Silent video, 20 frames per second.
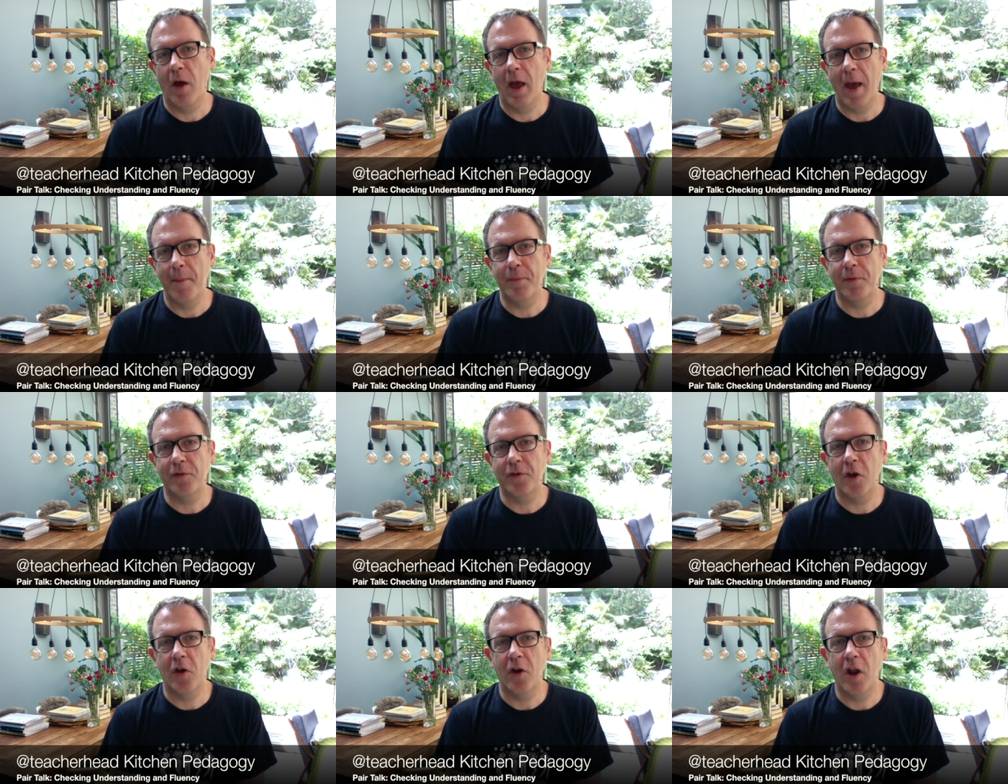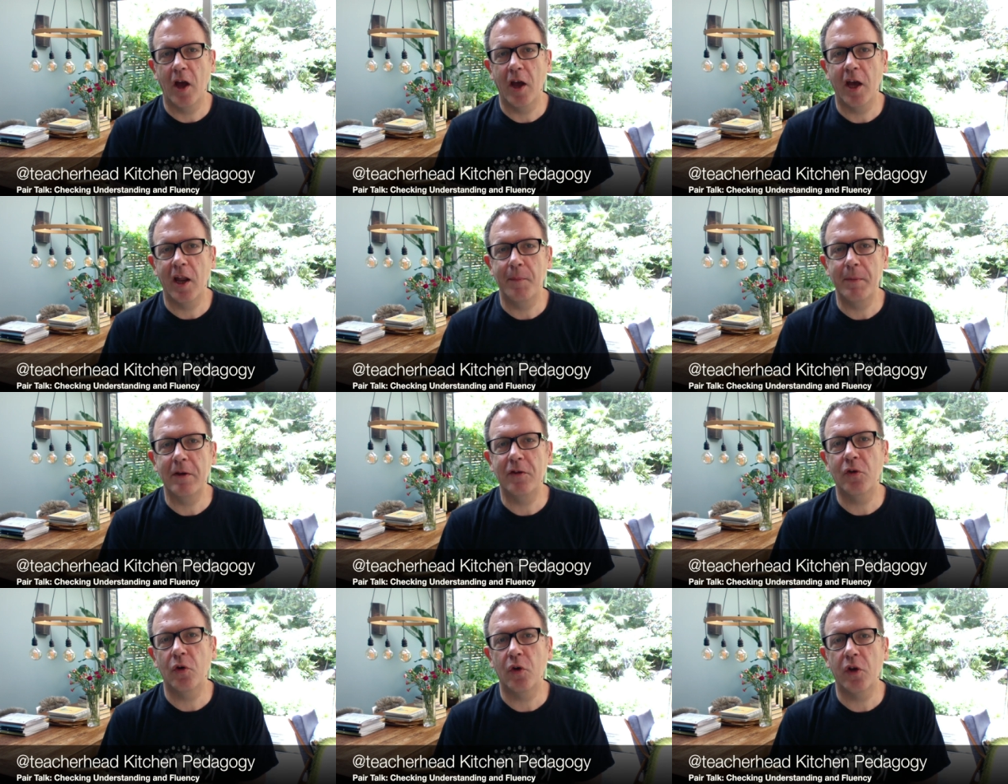episode I'm going to
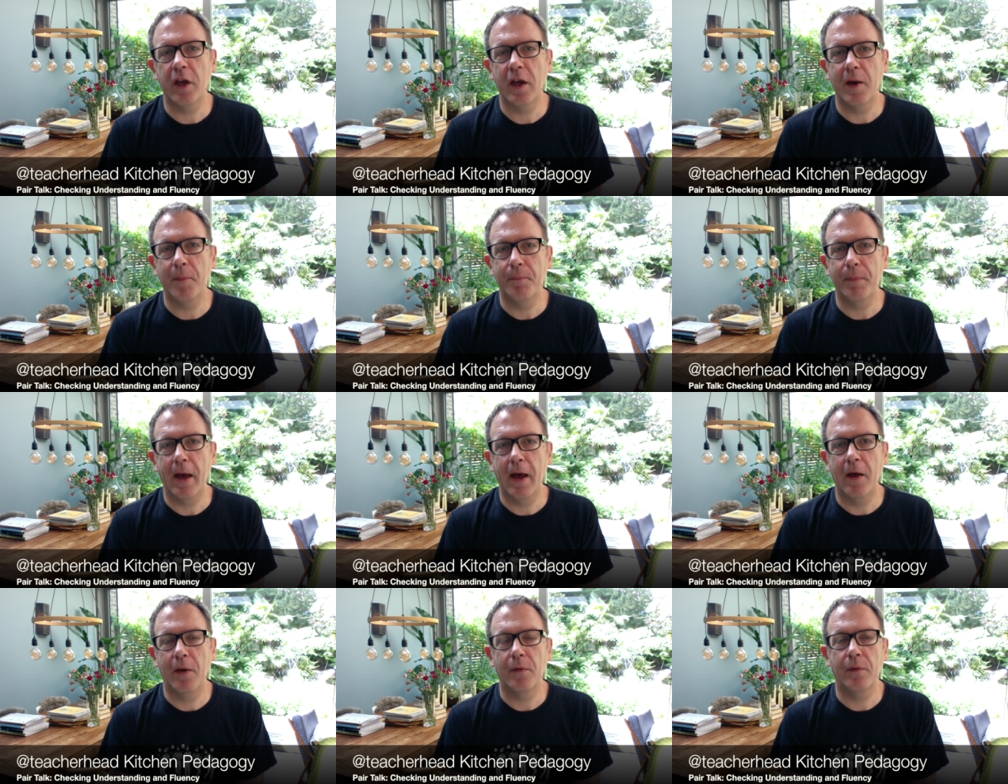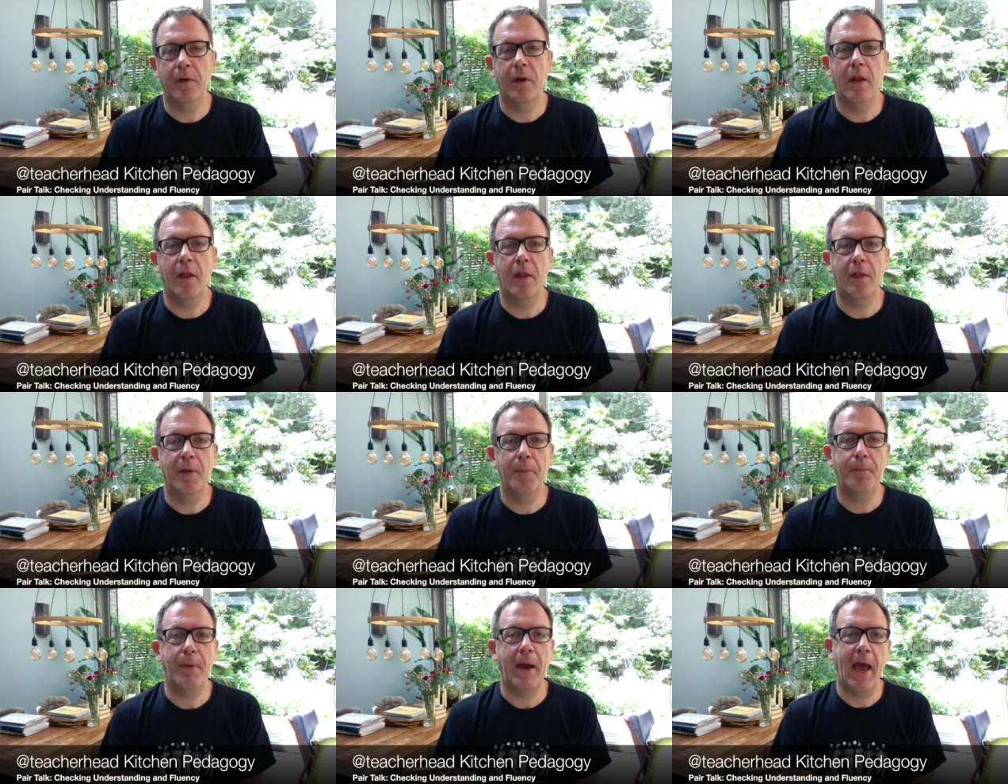be talking about
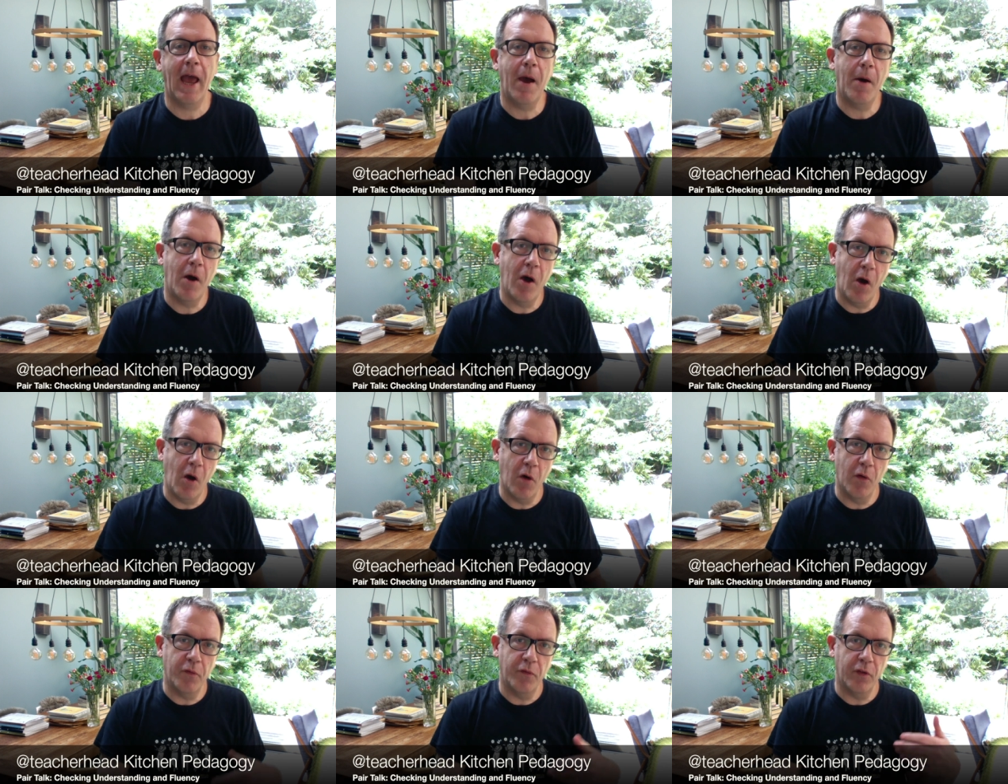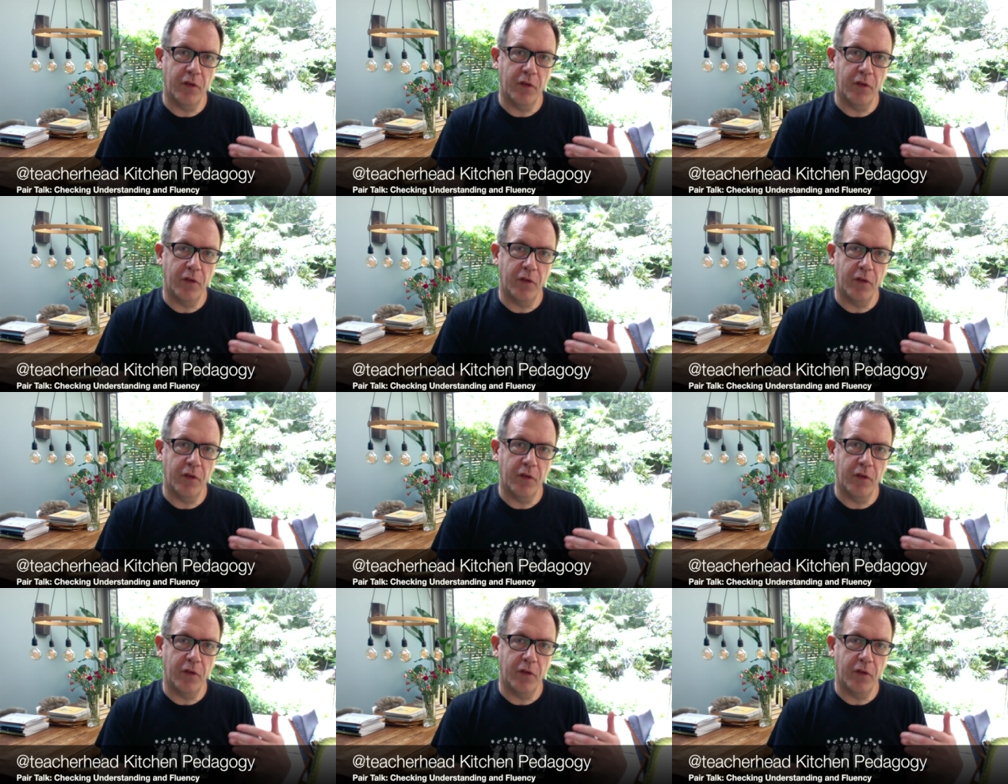the power of